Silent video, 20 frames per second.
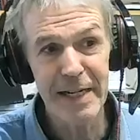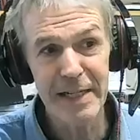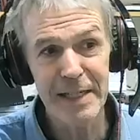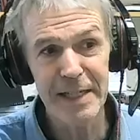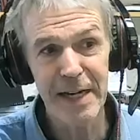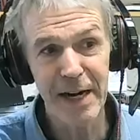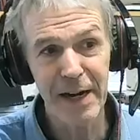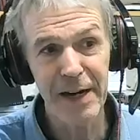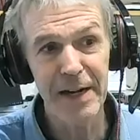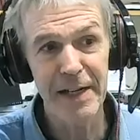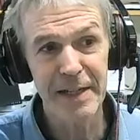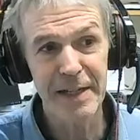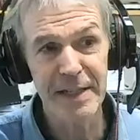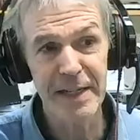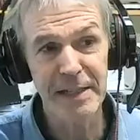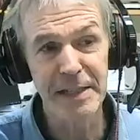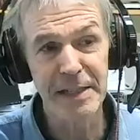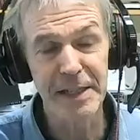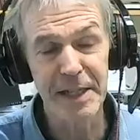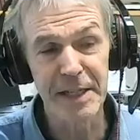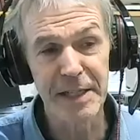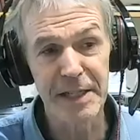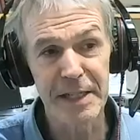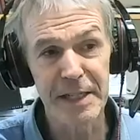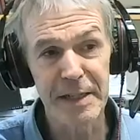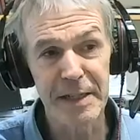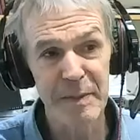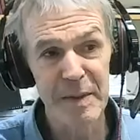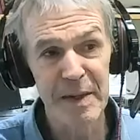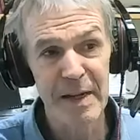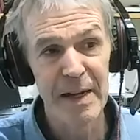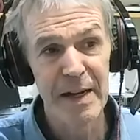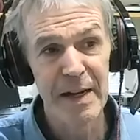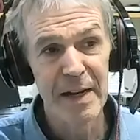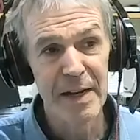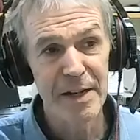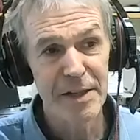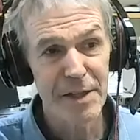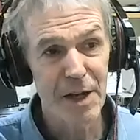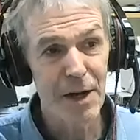this serious illness.
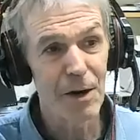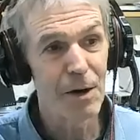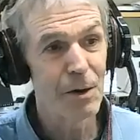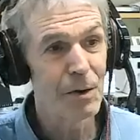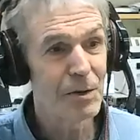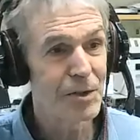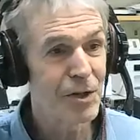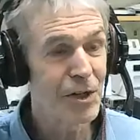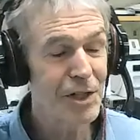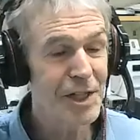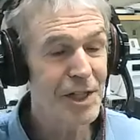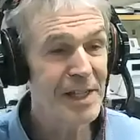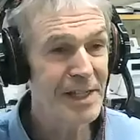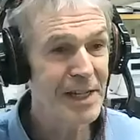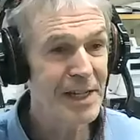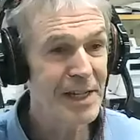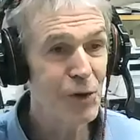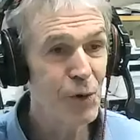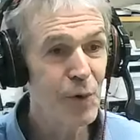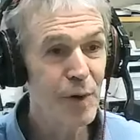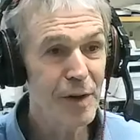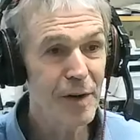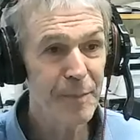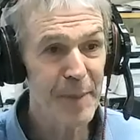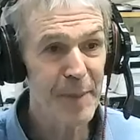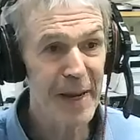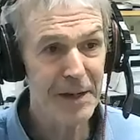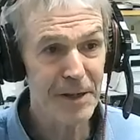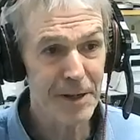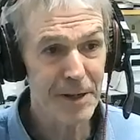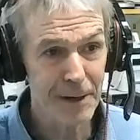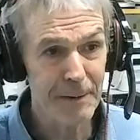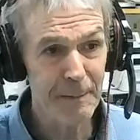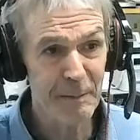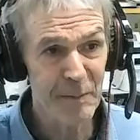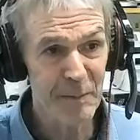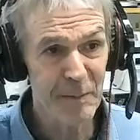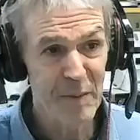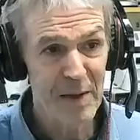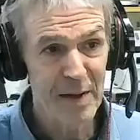So just this intuitive picture
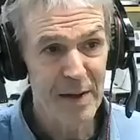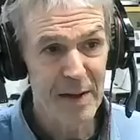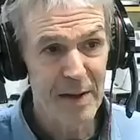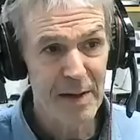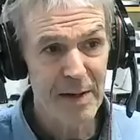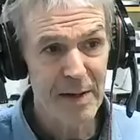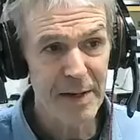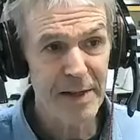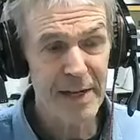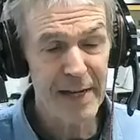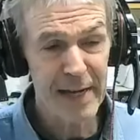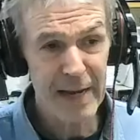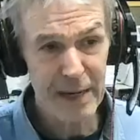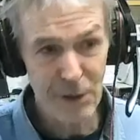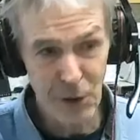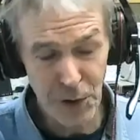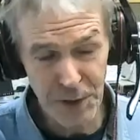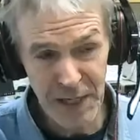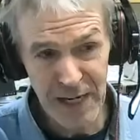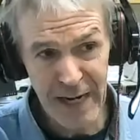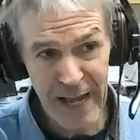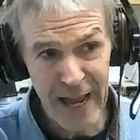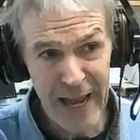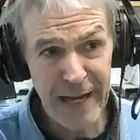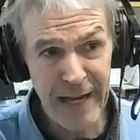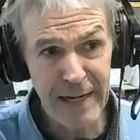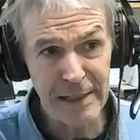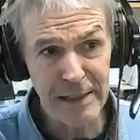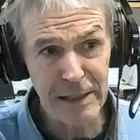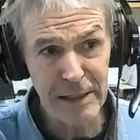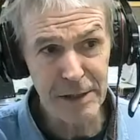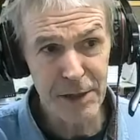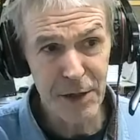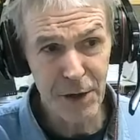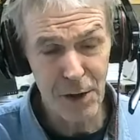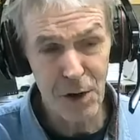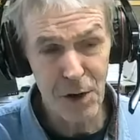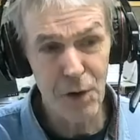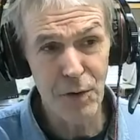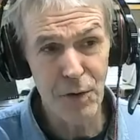that you cannot inhale
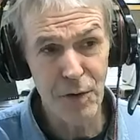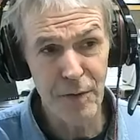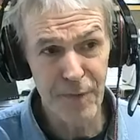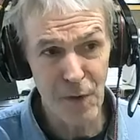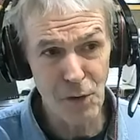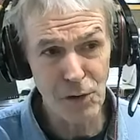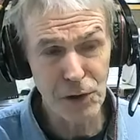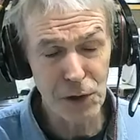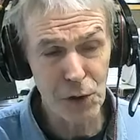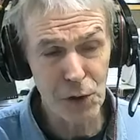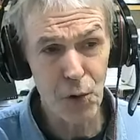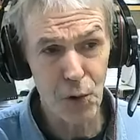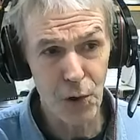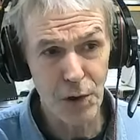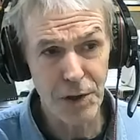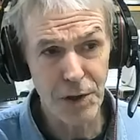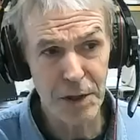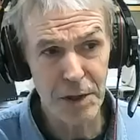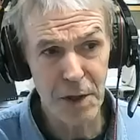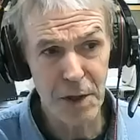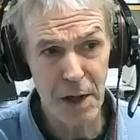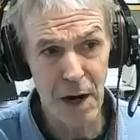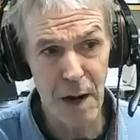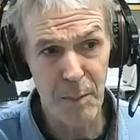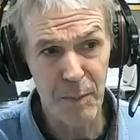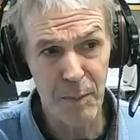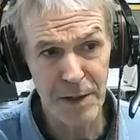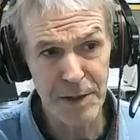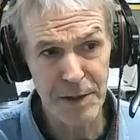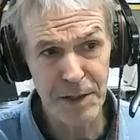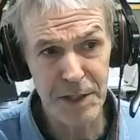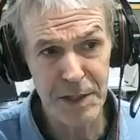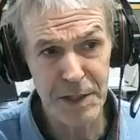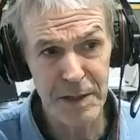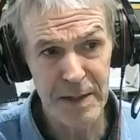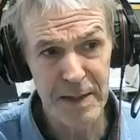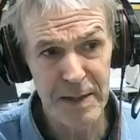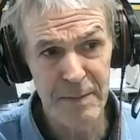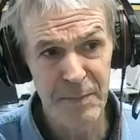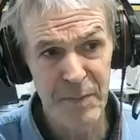your own vocal cord droplets
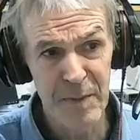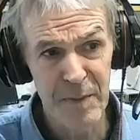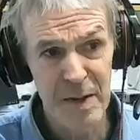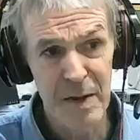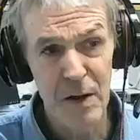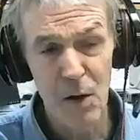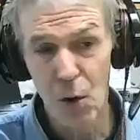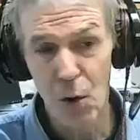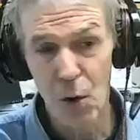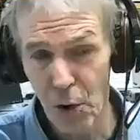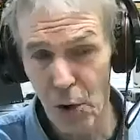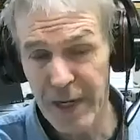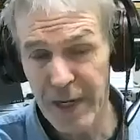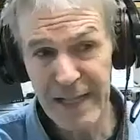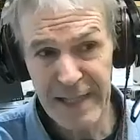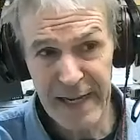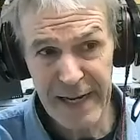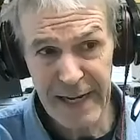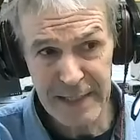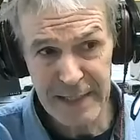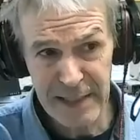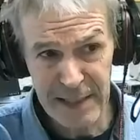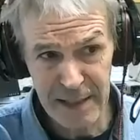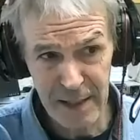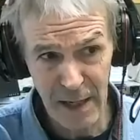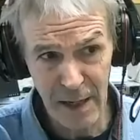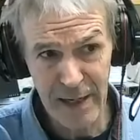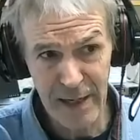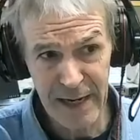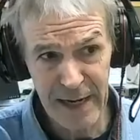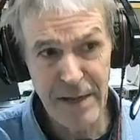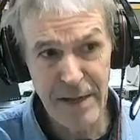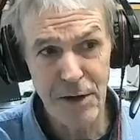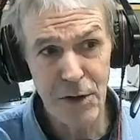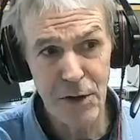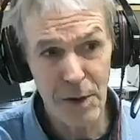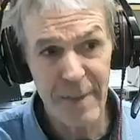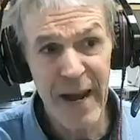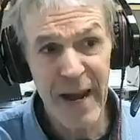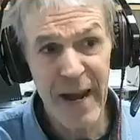or that they get stuck in
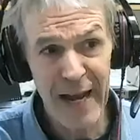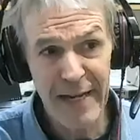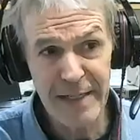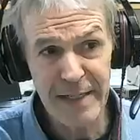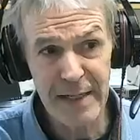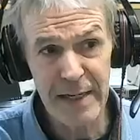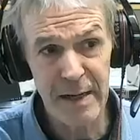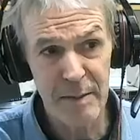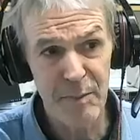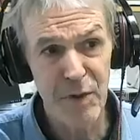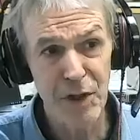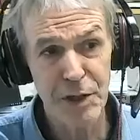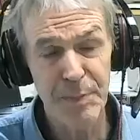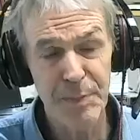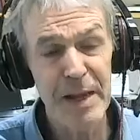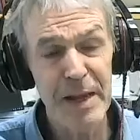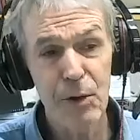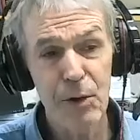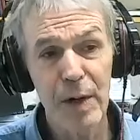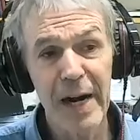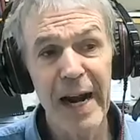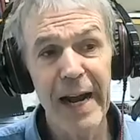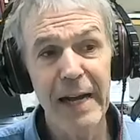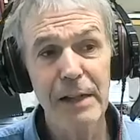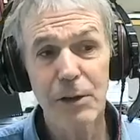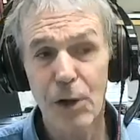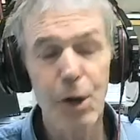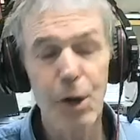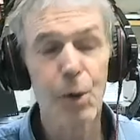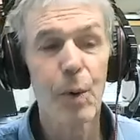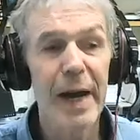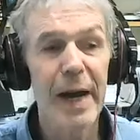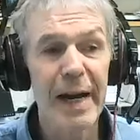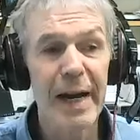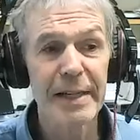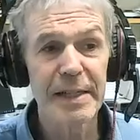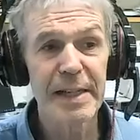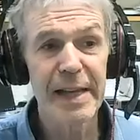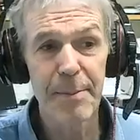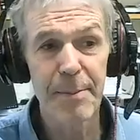your mask must be correct.
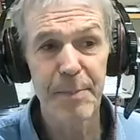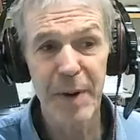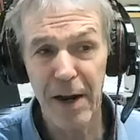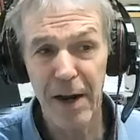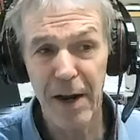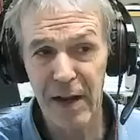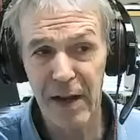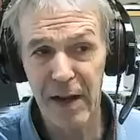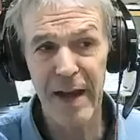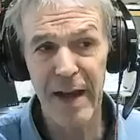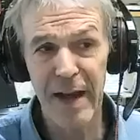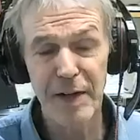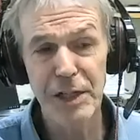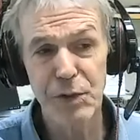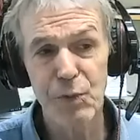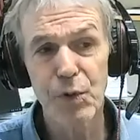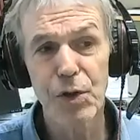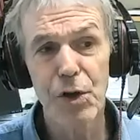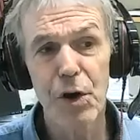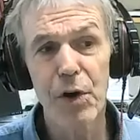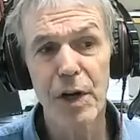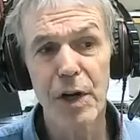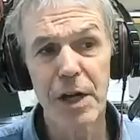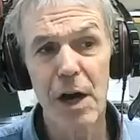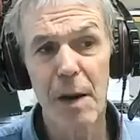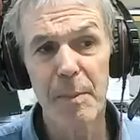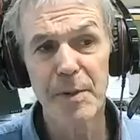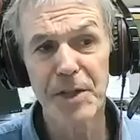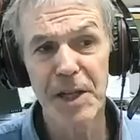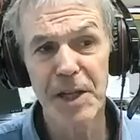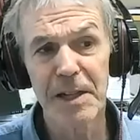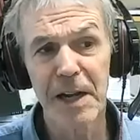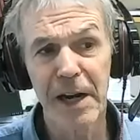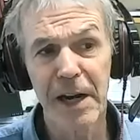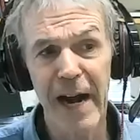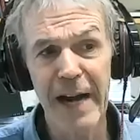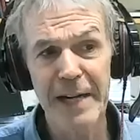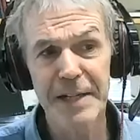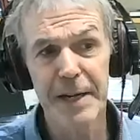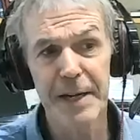Otherwise, the empirical evidence would go in the opposite
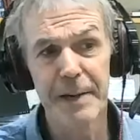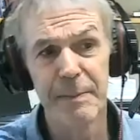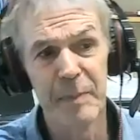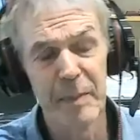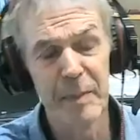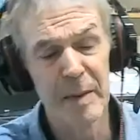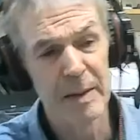direction.